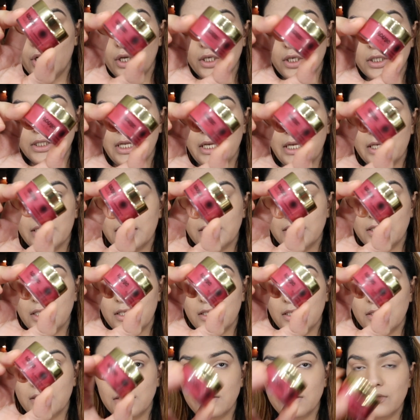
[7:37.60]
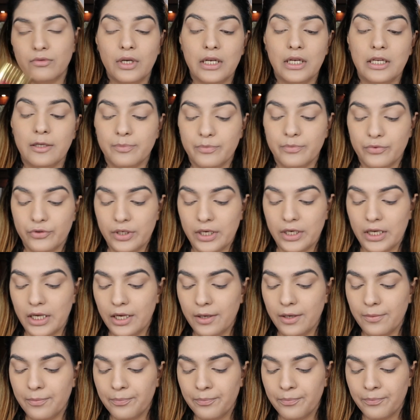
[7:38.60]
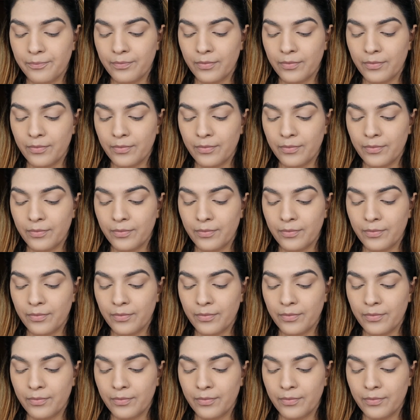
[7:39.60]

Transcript: looks like this, and this is really pretty.